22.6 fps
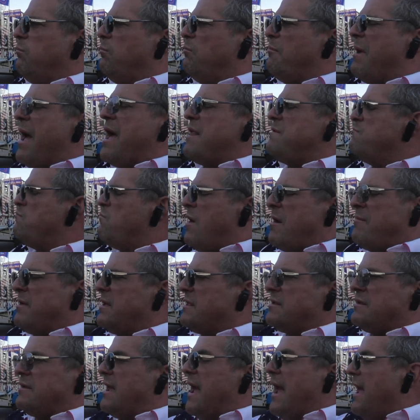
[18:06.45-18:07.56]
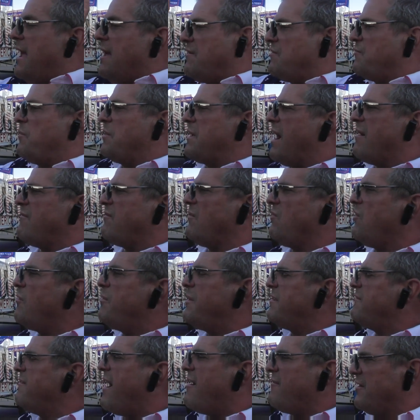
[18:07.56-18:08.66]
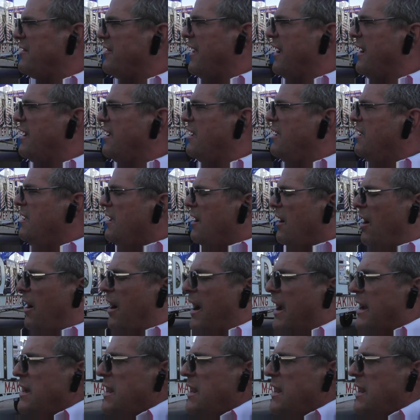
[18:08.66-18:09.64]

men, women, gays, whatever, a little bit of everything. All right?